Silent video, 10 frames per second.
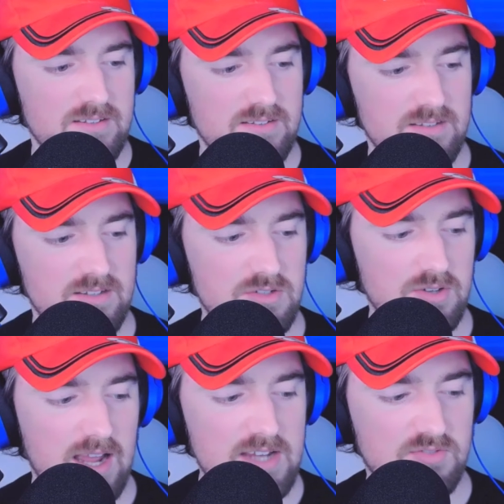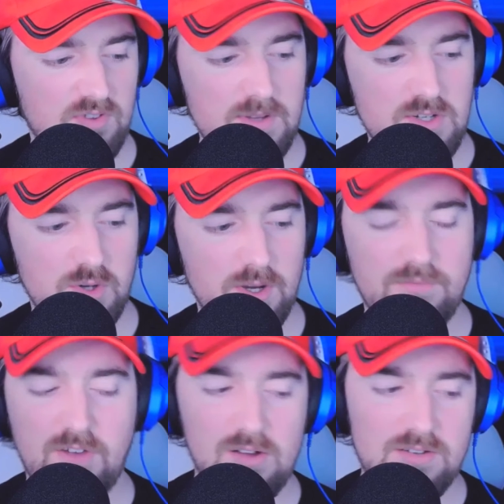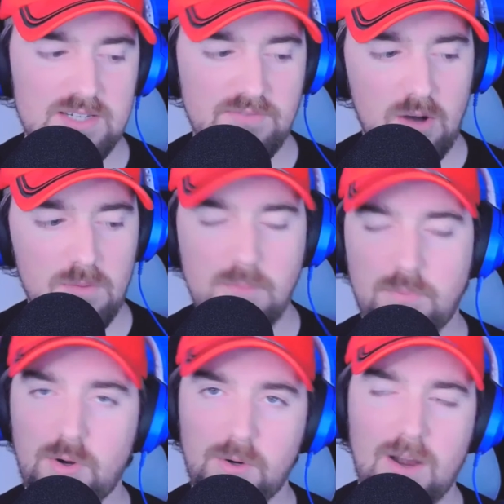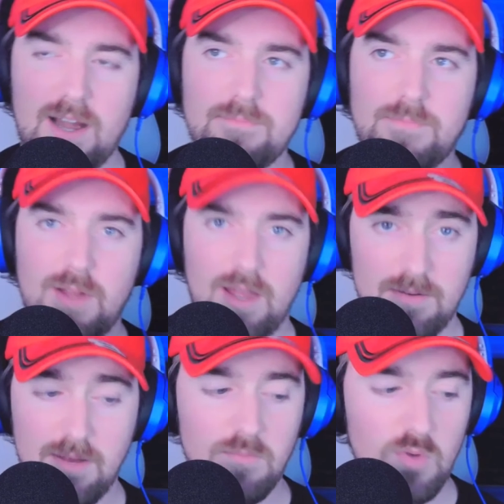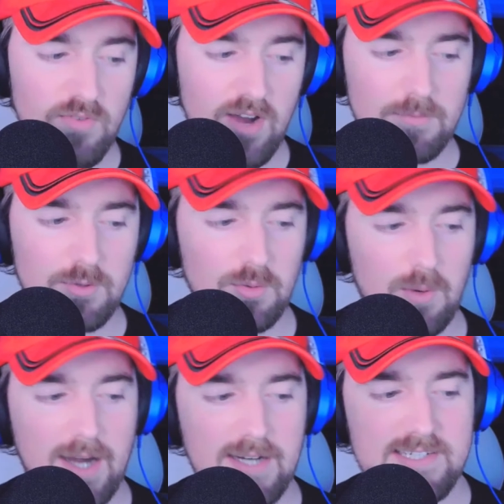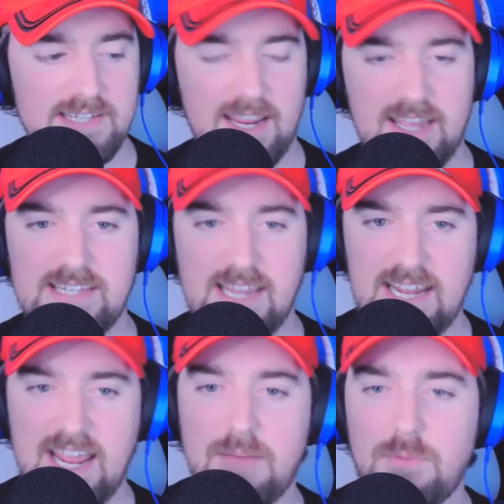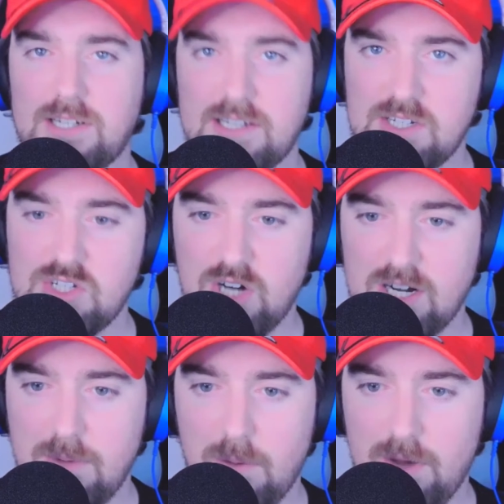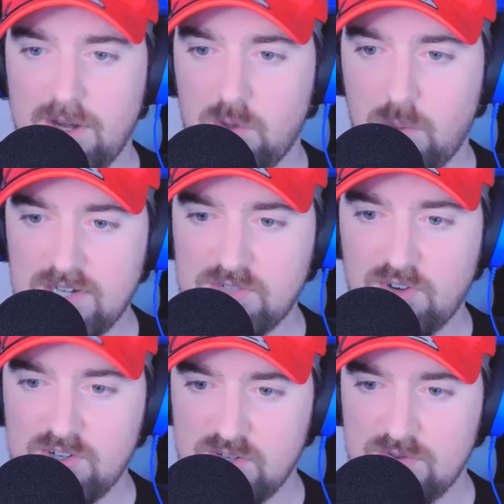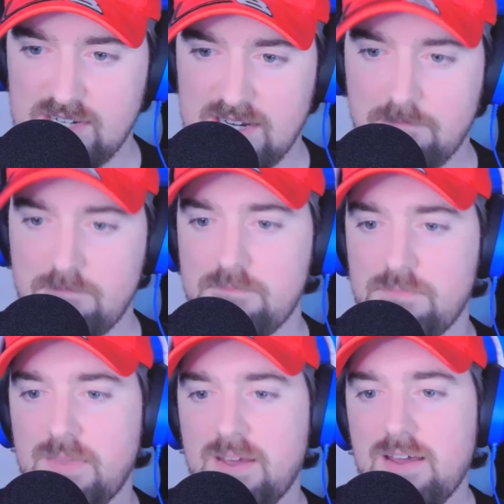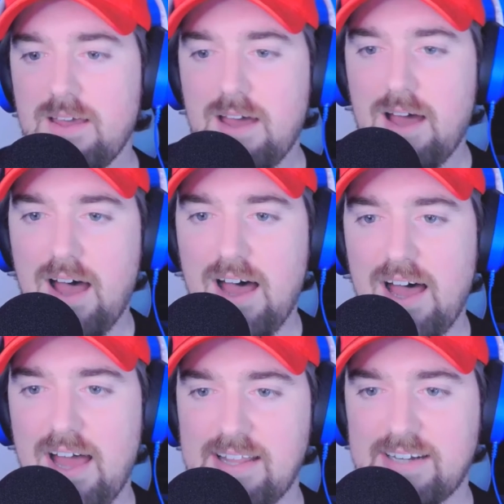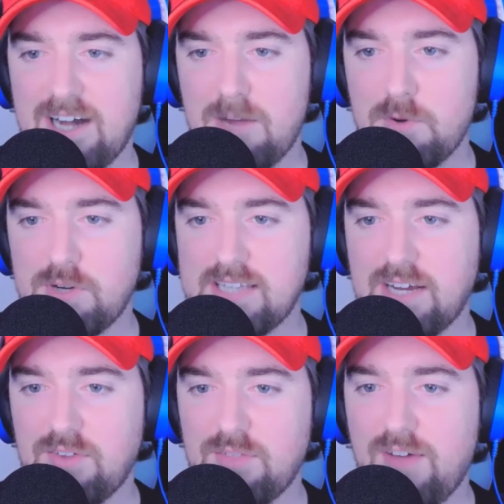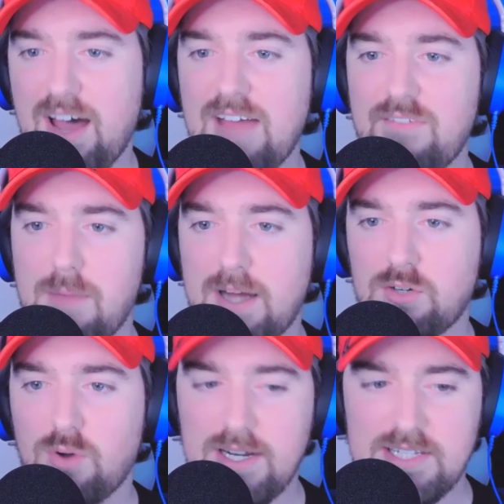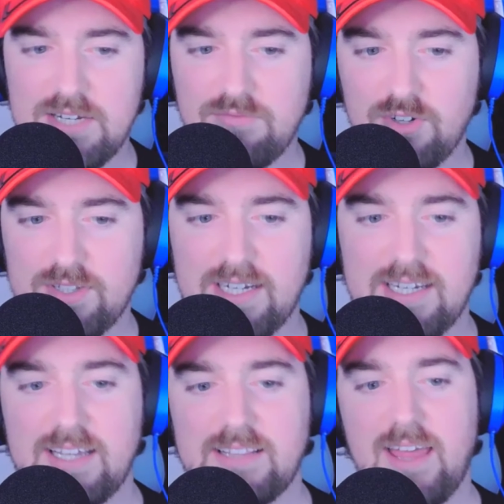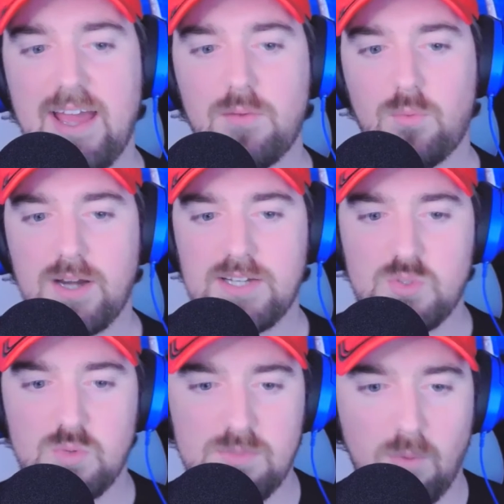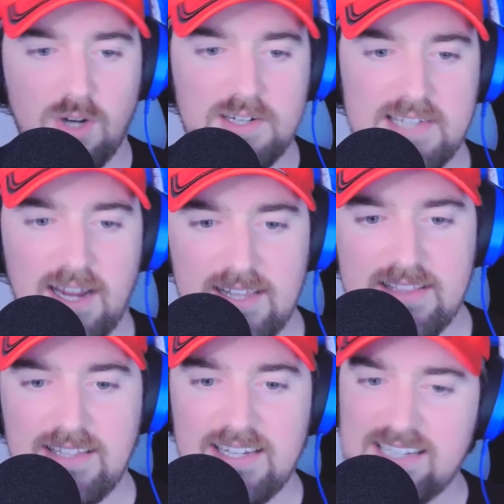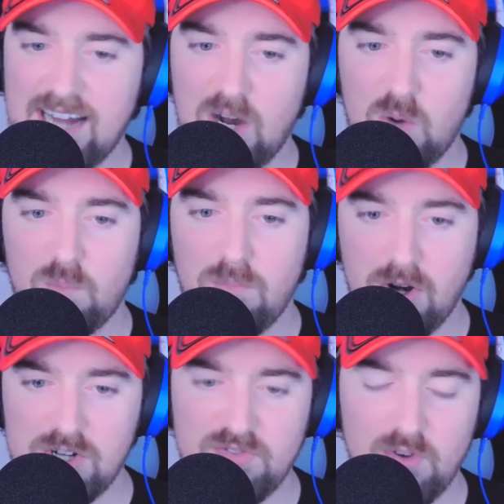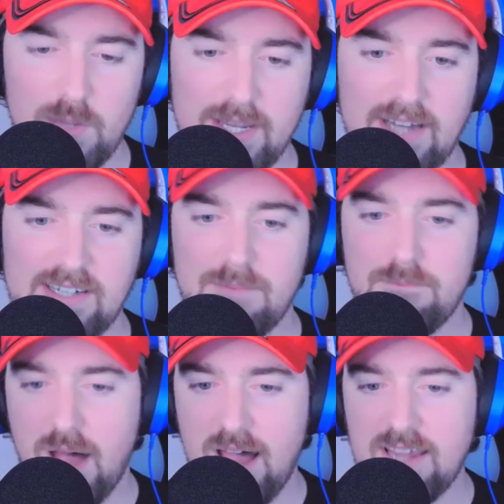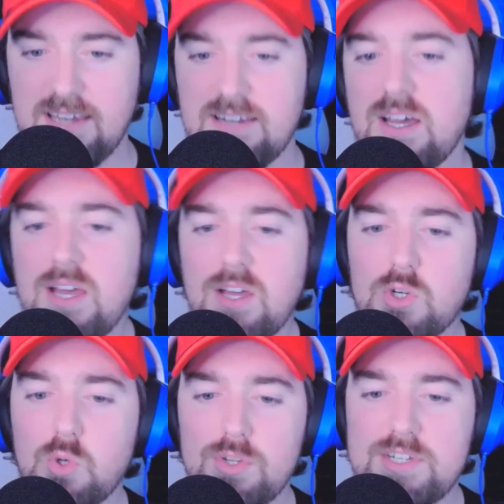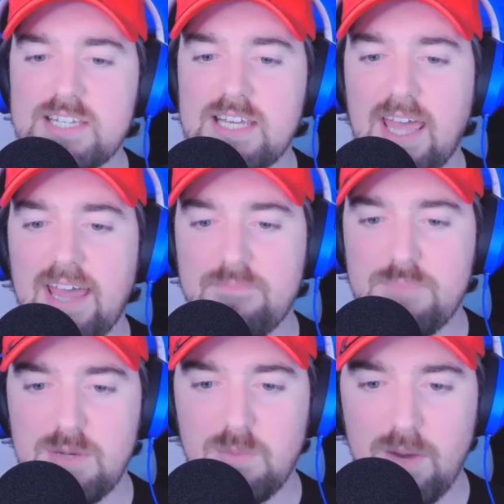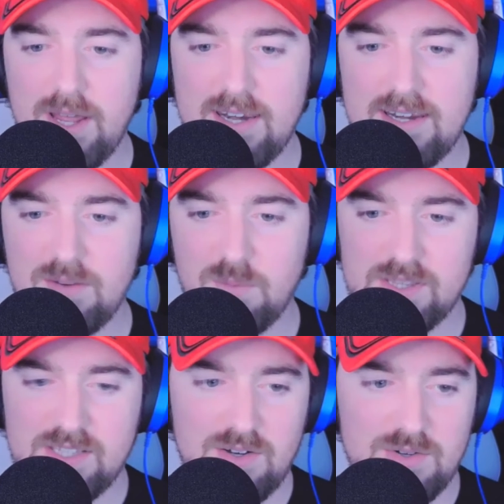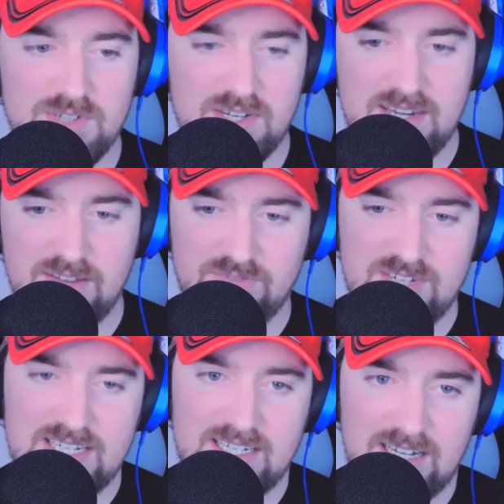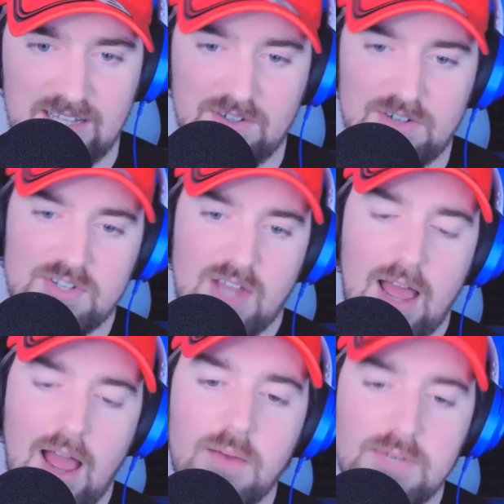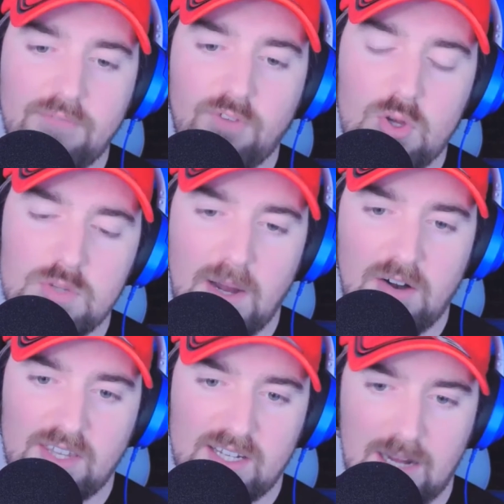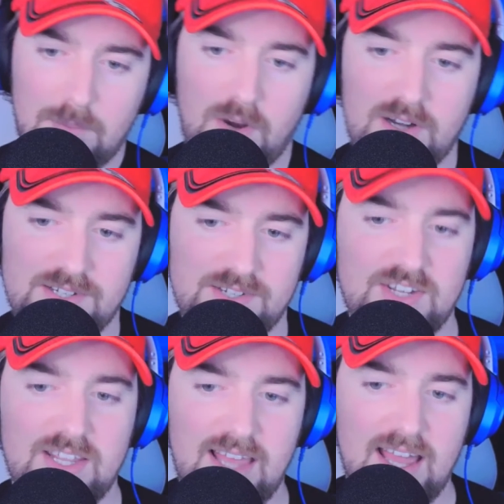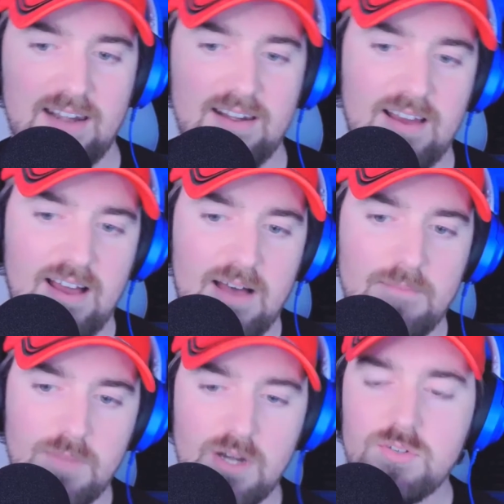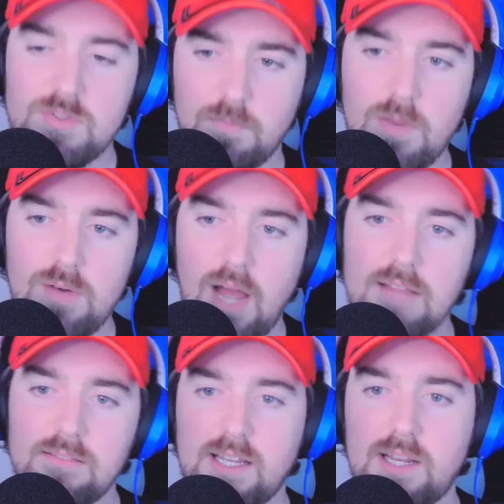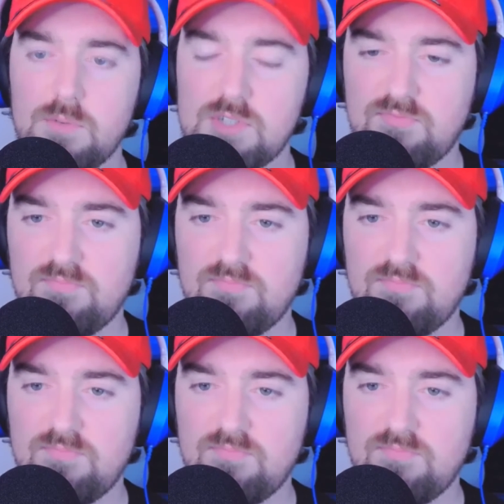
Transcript: the Toyota development program and moving up through the ranks, and Denny Hamlin because he's talked about wanting to race for his own team. And then Garabuki, thank you for the 5. Am I crazy for thinking that race was more exciting than the entire Martinsville weekend combined? Cool to see KFB win with those nifty colors. I definitely, it was better than the Cup race. I'll say that. But I think it was